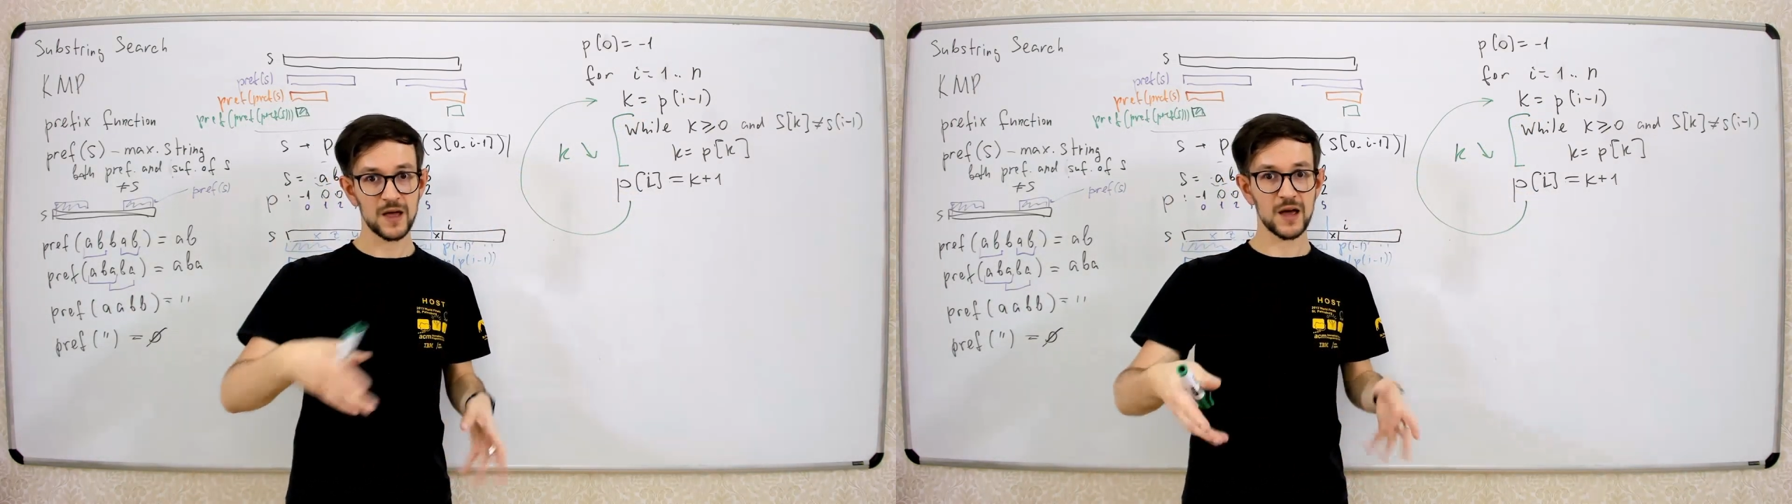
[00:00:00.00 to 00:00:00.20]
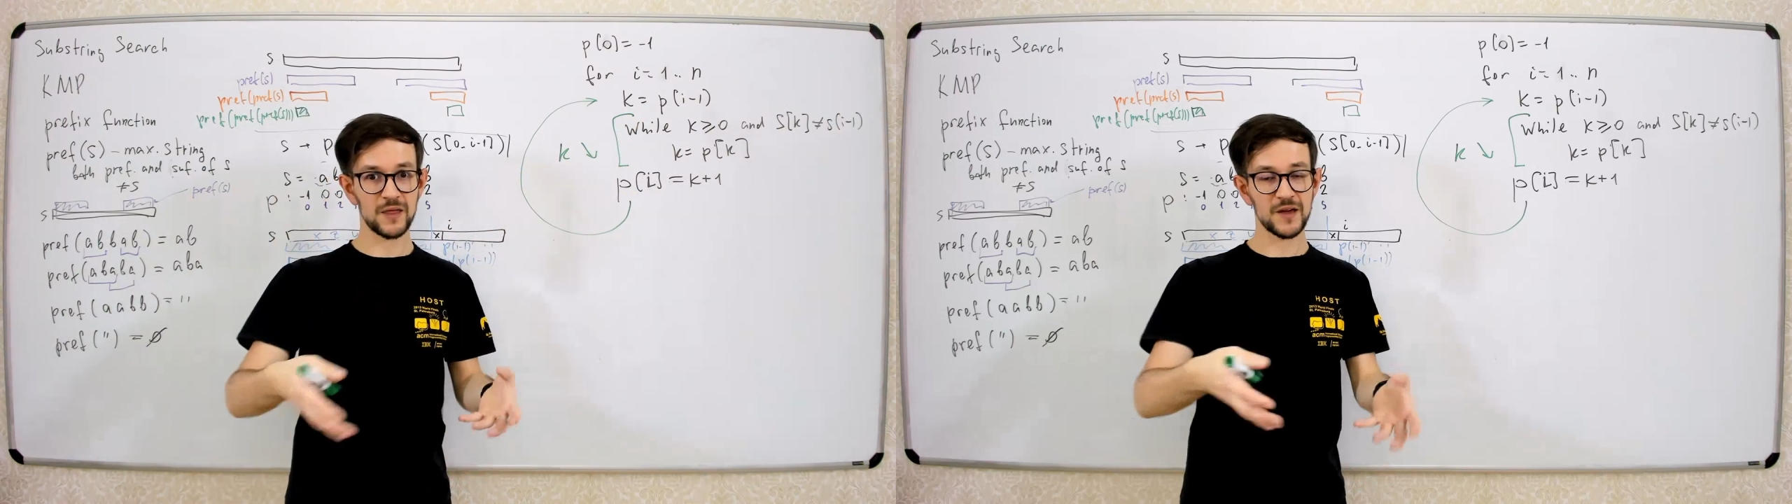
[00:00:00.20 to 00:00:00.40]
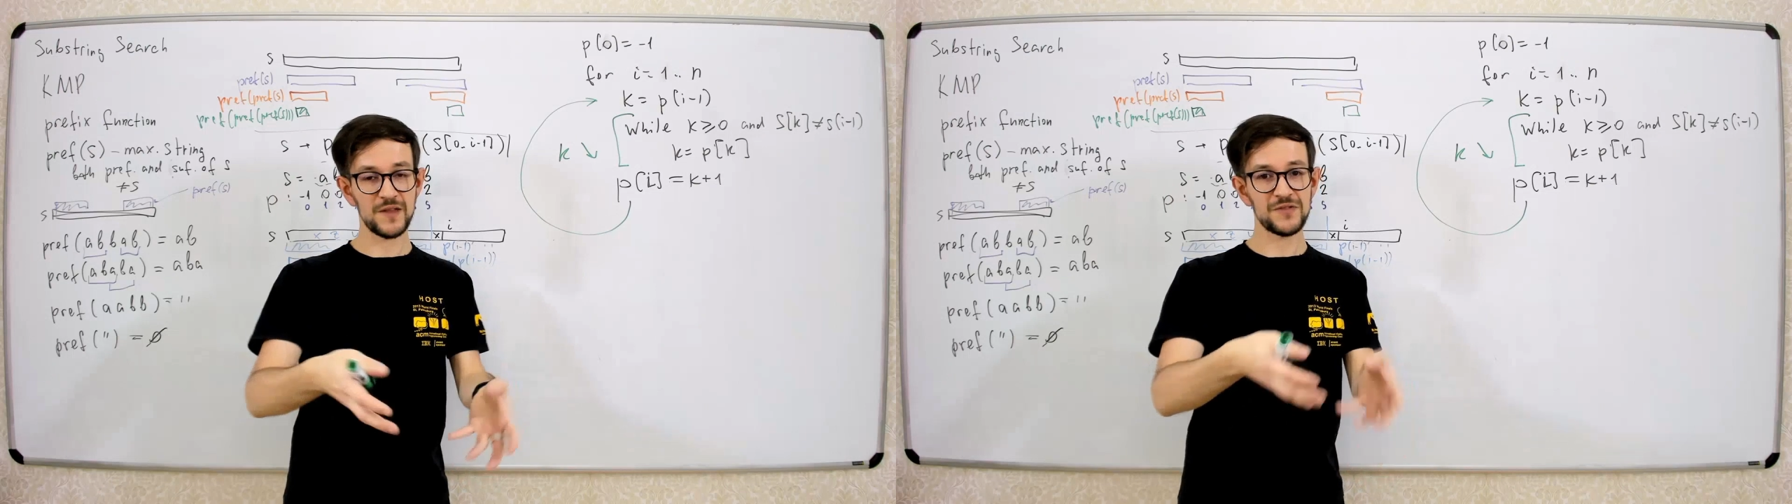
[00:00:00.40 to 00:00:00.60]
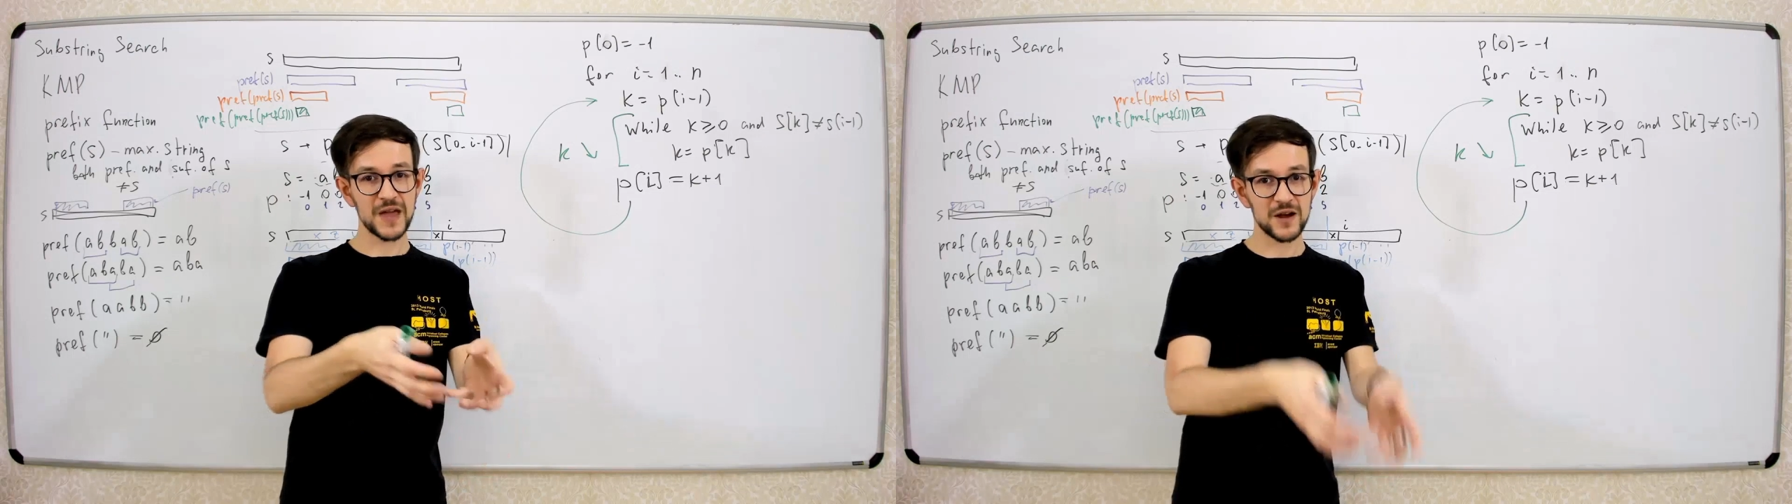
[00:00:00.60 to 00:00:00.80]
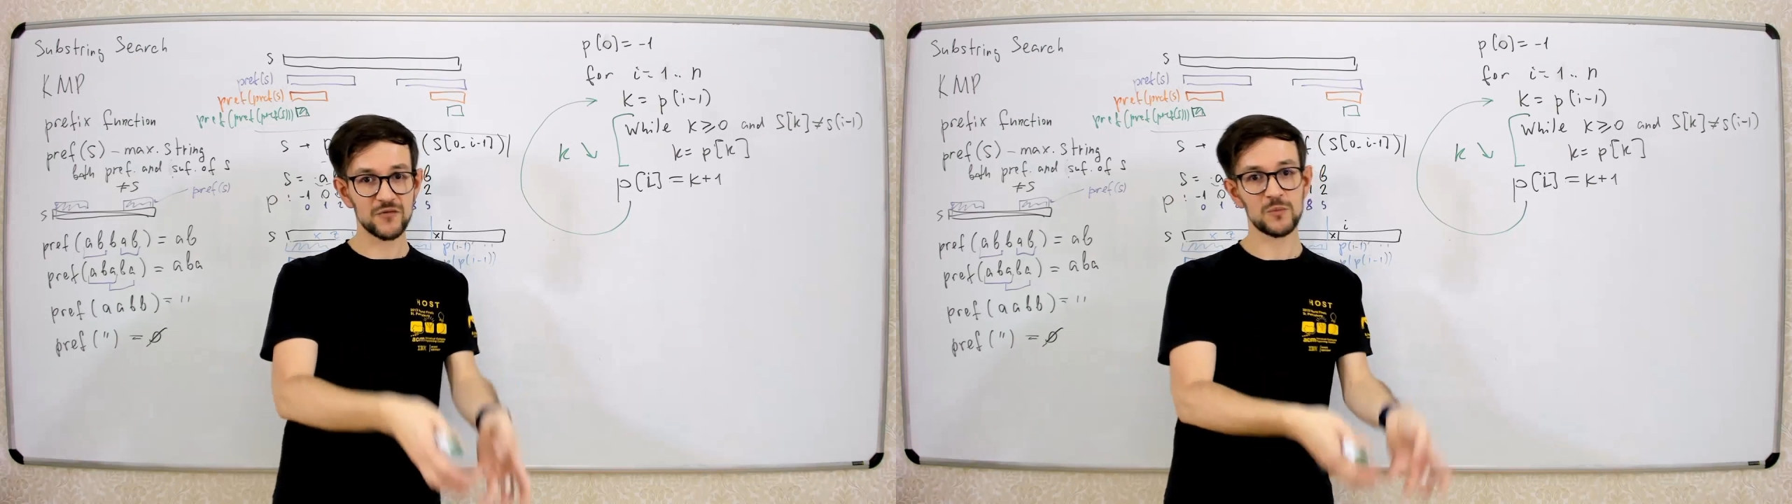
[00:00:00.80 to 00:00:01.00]
and then
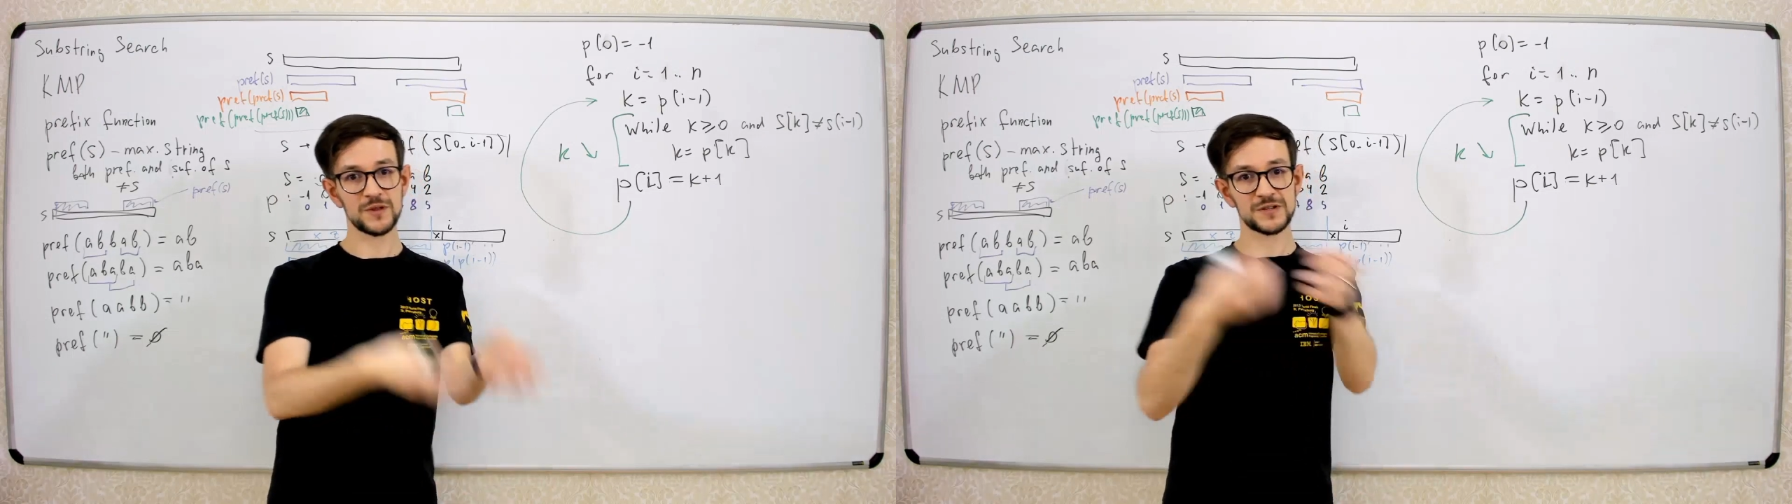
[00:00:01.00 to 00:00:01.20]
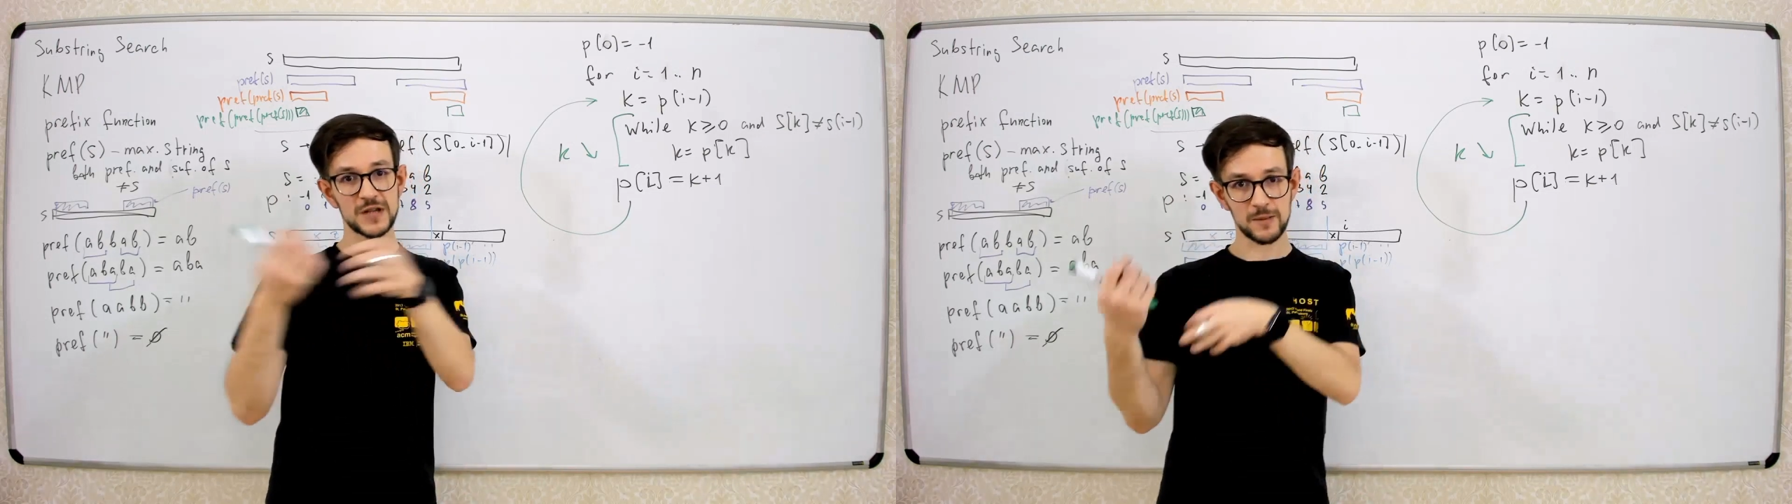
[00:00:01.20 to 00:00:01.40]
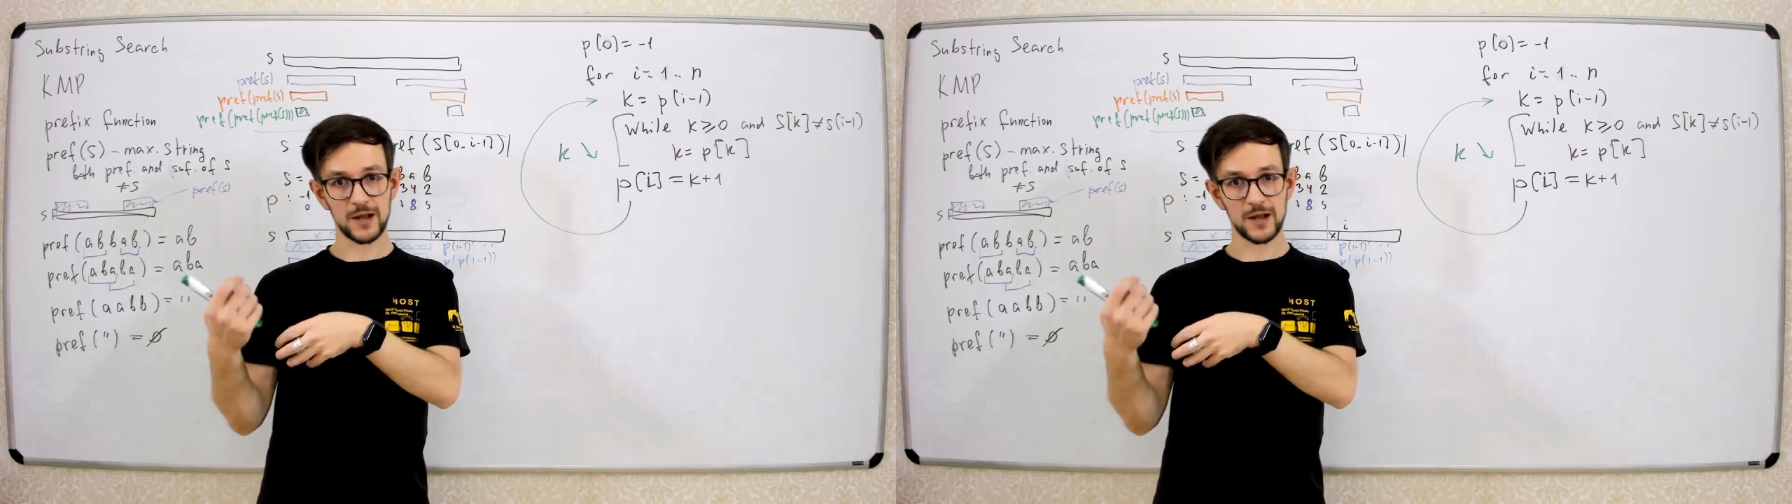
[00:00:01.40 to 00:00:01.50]
take from the same